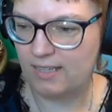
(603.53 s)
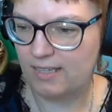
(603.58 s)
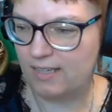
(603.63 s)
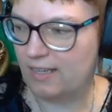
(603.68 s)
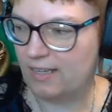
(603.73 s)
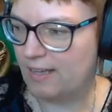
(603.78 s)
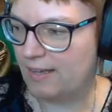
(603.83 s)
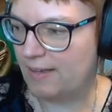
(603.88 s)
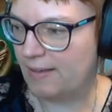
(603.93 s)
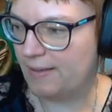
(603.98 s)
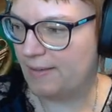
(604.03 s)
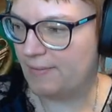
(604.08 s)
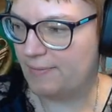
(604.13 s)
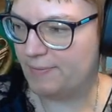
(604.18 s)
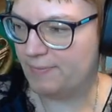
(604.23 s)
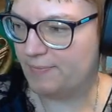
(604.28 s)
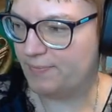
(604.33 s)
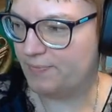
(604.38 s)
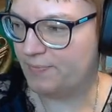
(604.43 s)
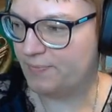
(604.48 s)

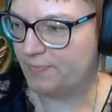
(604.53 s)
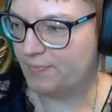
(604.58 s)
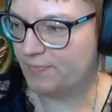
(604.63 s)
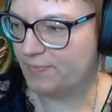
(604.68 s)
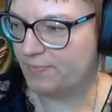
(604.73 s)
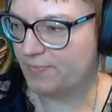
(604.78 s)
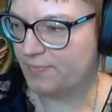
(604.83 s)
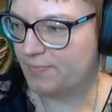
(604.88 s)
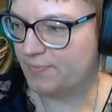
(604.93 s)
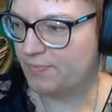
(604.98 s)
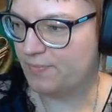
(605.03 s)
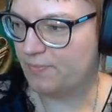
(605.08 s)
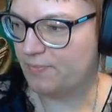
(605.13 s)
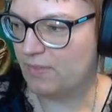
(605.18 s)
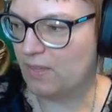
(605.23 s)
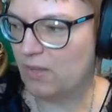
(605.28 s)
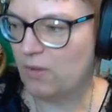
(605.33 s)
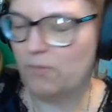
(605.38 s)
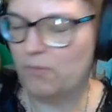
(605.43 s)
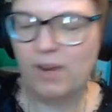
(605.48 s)

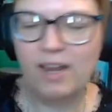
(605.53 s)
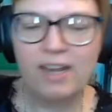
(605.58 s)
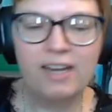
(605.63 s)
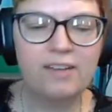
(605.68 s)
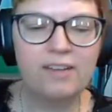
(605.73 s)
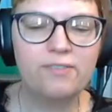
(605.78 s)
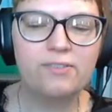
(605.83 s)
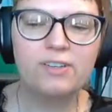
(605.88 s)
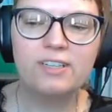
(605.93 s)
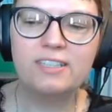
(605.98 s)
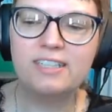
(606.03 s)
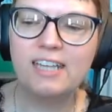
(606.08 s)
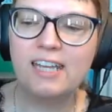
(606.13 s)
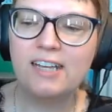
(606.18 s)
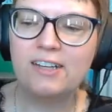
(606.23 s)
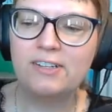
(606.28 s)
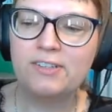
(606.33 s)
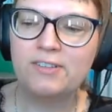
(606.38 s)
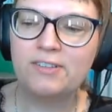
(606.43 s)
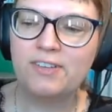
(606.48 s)
Rain every day
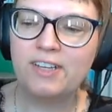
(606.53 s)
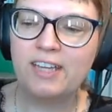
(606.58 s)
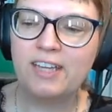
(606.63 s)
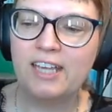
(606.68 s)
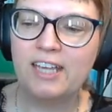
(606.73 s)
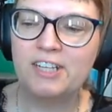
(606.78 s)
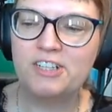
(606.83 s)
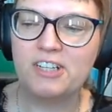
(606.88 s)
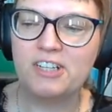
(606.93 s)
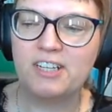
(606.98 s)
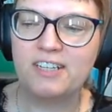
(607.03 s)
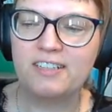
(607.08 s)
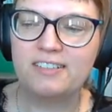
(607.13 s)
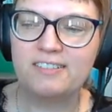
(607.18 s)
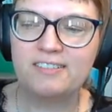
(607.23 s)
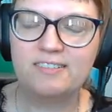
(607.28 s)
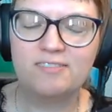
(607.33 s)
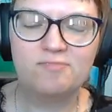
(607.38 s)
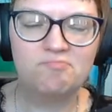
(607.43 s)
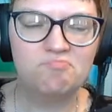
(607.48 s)
on your
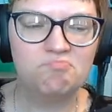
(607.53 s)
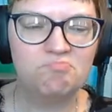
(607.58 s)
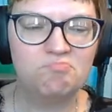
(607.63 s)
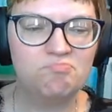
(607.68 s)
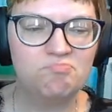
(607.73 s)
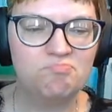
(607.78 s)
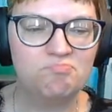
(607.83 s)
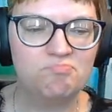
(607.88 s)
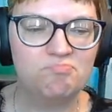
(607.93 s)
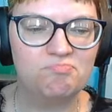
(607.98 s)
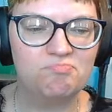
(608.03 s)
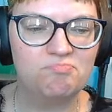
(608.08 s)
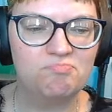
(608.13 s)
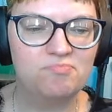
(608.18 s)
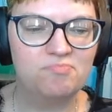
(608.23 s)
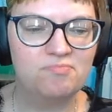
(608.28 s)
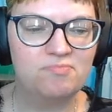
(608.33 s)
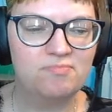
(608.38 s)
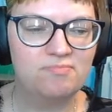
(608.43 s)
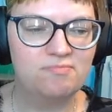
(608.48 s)
vacation.
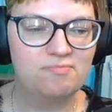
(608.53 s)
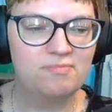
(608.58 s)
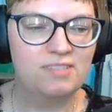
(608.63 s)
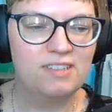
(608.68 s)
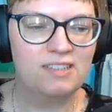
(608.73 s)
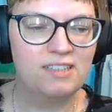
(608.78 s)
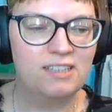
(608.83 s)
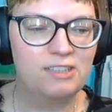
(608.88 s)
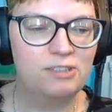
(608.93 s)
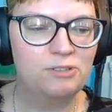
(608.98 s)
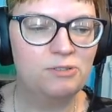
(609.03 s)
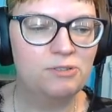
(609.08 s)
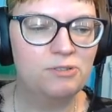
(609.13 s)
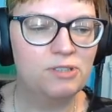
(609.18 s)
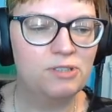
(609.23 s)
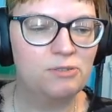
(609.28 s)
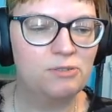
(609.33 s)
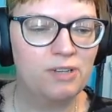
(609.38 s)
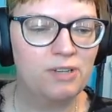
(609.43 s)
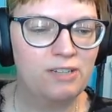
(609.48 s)
Unless you're in
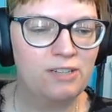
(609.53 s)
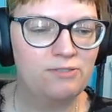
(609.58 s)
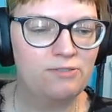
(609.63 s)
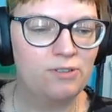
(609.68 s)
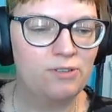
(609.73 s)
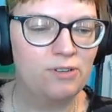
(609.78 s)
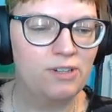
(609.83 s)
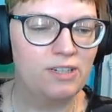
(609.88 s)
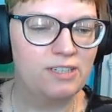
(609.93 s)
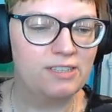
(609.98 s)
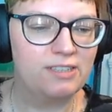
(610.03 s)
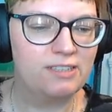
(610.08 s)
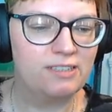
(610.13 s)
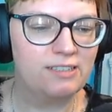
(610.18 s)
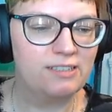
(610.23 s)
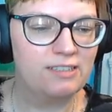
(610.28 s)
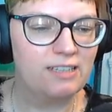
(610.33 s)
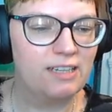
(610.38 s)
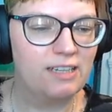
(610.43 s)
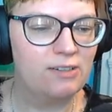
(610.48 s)
the rainforest,
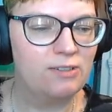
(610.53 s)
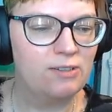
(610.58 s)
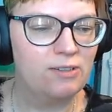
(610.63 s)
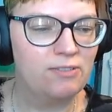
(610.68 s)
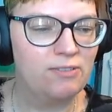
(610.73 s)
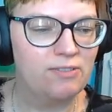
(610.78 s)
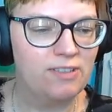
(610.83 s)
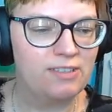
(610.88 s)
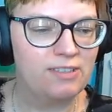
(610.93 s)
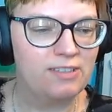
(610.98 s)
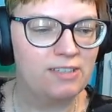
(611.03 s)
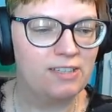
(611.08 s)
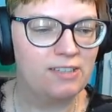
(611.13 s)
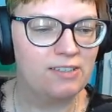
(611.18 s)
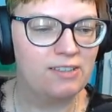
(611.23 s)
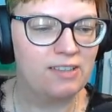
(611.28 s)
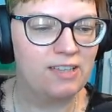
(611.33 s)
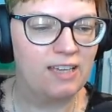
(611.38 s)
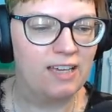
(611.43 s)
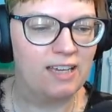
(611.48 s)
I don't know if that's a
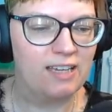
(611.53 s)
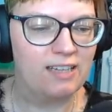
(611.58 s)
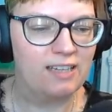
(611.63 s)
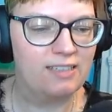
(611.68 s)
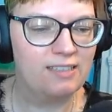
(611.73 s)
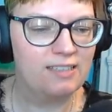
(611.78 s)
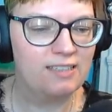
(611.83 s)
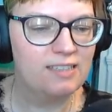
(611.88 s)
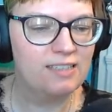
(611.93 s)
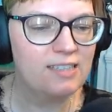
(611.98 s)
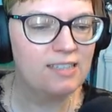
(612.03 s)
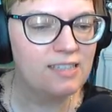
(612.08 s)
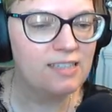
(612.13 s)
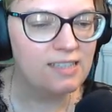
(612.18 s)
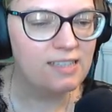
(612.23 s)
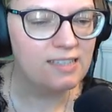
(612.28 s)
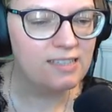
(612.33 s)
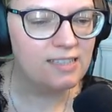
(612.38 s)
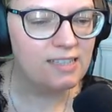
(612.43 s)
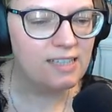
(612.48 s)
good thing.
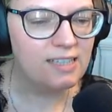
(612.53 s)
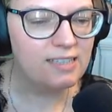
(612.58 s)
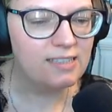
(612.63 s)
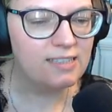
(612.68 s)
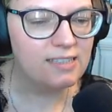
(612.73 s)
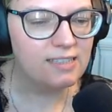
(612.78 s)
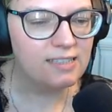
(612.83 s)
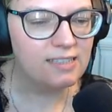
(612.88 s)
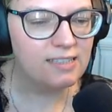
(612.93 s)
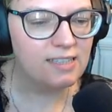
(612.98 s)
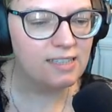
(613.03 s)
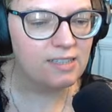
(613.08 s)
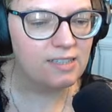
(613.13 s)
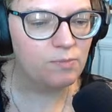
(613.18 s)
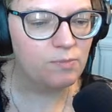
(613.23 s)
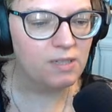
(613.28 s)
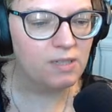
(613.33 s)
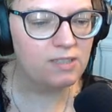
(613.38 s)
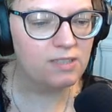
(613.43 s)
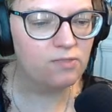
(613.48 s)
So this says
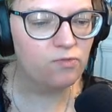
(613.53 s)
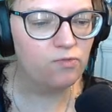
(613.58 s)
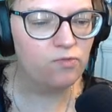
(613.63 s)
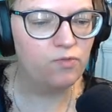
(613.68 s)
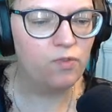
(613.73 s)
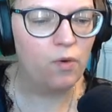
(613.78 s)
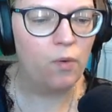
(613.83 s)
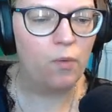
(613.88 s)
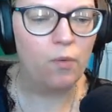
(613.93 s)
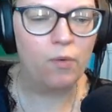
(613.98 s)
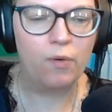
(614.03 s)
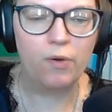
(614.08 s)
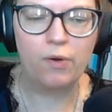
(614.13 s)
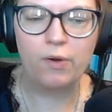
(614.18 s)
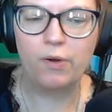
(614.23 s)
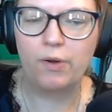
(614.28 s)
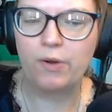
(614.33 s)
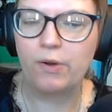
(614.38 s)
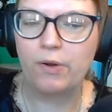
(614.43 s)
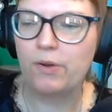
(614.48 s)
mix
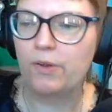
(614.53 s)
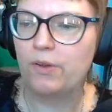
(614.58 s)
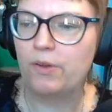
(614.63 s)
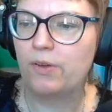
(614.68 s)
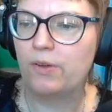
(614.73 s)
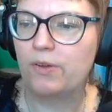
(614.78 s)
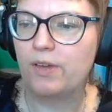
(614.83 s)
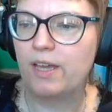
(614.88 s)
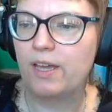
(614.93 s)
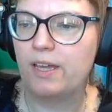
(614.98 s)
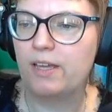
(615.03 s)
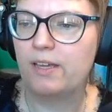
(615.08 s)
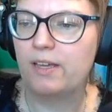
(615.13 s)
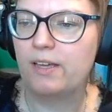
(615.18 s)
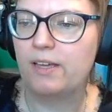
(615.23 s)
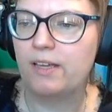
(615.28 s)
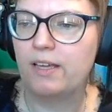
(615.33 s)
4. Okay.